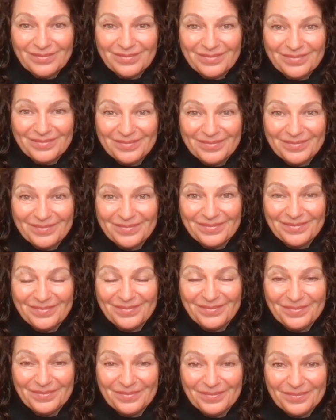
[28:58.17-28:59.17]

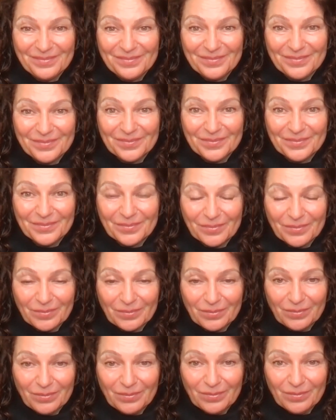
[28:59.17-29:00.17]

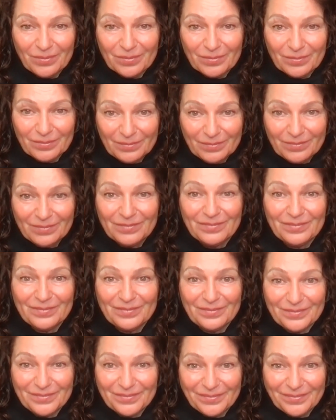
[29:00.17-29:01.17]

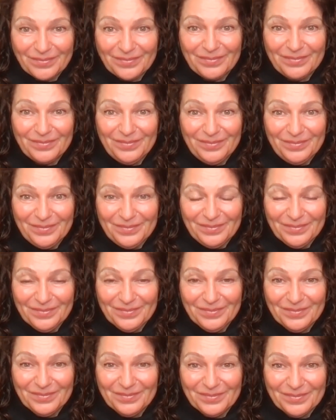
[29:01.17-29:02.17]

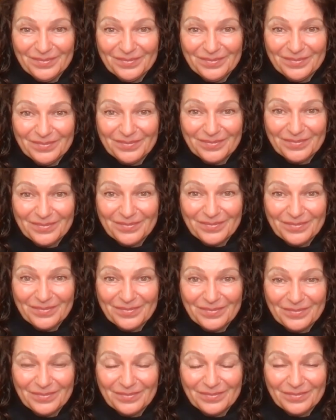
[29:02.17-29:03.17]

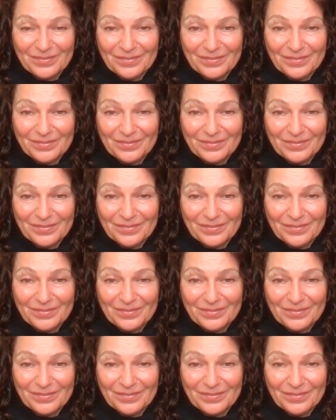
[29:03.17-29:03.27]
The person shown says nothing.